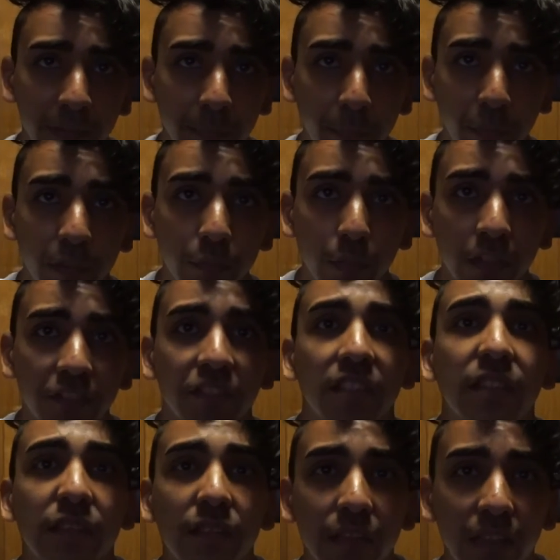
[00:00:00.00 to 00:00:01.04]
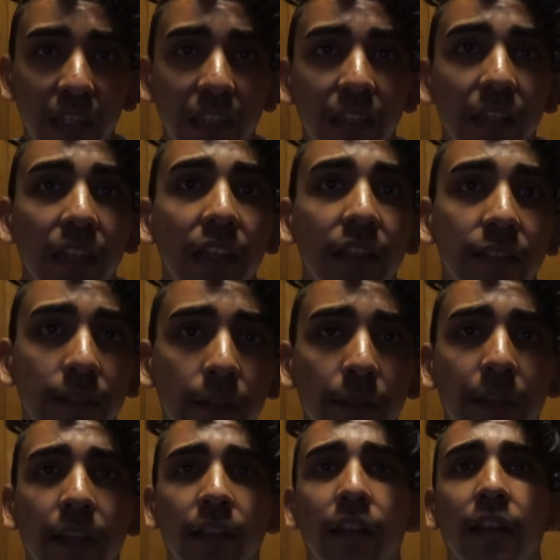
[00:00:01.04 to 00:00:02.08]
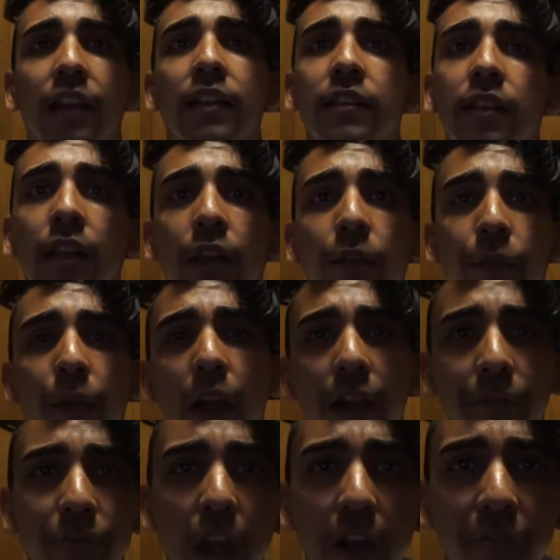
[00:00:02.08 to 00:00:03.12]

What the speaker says: the time you guys watch it, it's today. So yeah, guys, party,